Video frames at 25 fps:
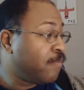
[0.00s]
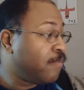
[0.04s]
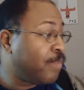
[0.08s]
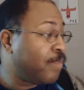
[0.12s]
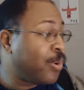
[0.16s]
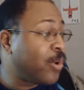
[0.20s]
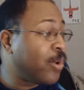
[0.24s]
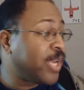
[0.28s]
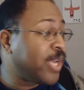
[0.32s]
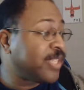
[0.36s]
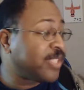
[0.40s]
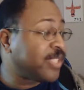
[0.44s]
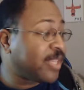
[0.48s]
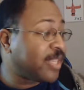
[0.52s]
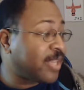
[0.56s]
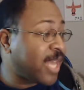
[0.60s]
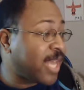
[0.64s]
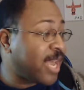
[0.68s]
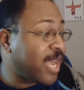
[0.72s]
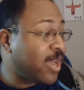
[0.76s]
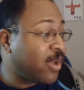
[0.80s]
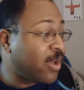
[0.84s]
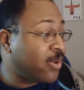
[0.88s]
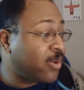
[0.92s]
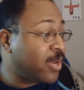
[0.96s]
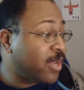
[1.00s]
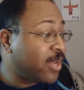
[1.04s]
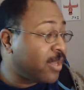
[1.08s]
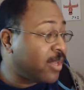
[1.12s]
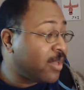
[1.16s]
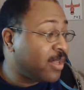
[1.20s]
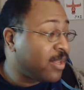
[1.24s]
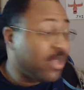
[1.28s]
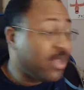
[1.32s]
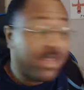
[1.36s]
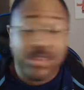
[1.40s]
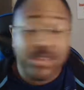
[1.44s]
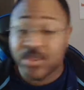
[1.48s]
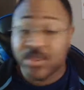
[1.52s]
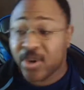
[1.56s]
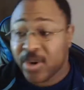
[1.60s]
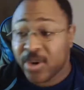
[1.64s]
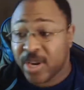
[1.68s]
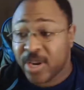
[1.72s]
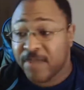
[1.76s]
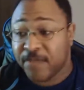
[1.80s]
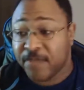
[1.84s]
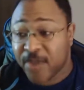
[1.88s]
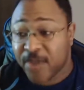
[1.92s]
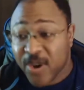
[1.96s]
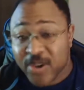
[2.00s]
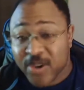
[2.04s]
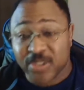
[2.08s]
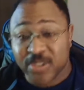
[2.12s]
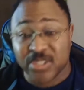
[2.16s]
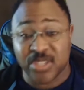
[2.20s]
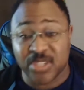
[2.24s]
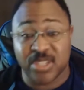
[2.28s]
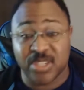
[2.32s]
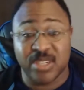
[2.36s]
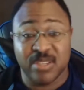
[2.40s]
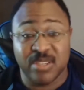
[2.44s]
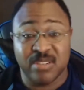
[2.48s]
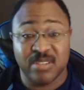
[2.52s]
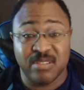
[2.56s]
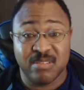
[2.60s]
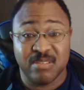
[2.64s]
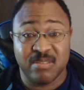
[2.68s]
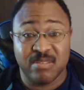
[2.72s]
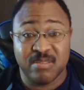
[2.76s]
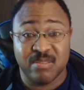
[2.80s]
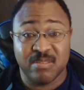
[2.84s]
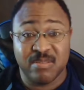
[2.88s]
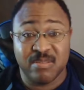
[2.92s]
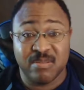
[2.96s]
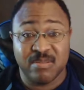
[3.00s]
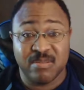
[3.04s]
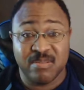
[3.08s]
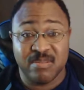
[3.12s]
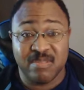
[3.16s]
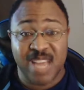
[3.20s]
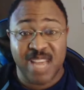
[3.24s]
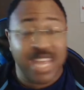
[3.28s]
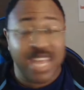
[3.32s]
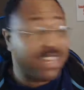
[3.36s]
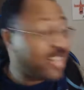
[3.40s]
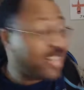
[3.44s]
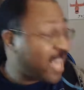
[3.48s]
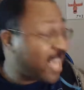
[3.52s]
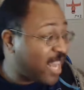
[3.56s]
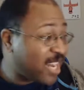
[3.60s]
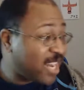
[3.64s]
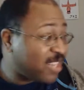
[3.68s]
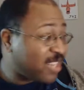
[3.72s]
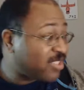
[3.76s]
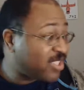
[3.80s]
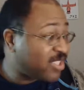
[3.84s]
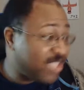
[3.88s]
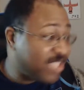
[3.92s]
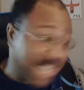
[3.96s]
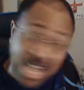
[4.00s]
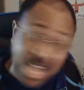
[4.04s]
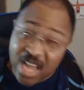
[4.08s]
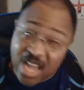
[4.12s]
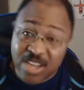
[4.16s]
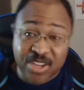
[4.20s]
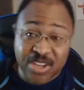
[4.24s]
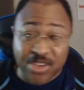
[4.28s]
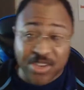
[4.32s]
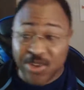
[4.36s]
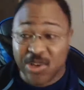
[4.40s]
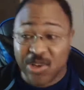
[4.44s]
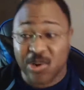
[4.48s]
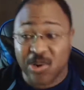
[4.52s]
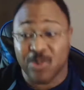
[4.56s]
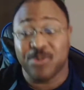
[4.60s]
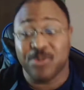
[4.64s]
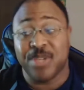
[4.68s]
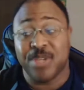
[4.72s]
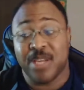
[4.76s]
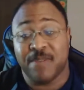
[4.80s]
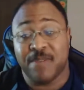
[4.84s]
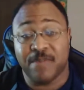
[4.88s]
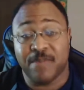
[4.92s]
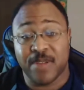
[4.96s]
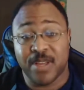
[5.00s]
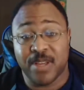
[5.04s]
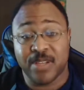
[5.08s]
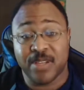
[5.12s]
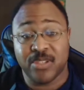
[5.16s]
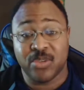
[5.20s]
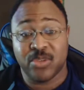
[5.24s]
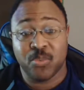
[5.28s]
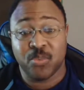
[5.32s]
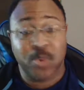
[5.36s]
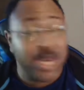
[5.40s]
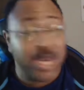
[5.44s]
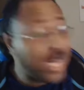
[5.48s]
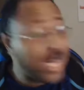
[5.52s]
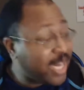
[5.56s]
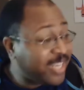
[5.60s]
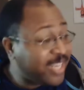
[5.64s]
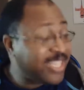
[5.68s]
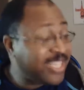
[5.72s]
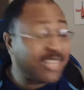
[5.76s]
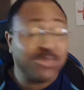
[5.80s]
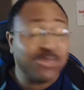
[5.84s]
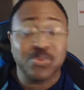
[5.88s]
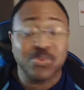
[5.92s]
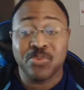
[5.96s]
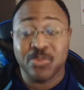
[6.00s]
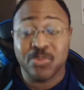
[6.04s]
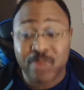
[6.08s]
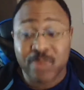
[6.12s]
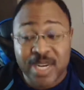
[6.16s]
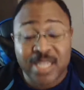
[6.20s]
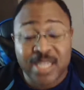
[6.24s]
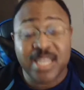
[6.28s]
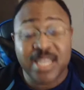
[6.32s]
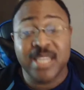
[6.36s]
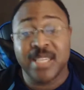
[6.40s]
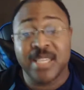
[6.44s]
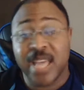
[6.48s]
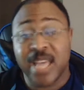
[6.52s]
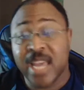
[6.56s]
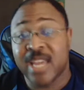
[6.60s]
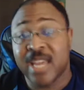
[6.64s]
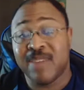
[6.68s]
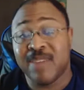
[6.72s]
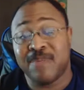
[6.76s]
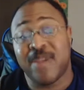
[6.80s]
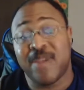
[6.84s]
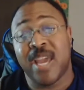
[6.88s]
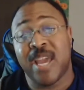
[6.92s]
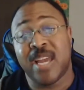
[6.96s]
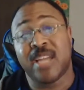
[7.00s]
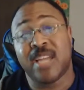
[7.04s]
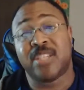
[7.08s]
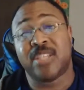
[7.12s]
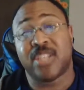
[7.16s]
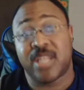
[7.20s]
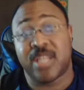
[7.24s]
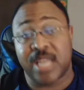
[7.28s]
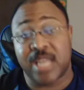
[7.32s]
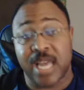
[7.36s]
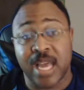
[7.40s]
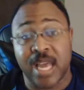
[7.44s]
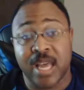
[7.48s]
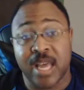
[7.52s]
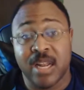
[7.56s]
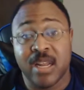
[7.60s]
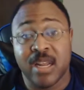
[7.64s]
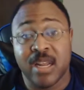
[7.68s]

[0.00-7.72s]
Points allowed, 31st. Atlanta's not good on defense. We need to really take advantage of that.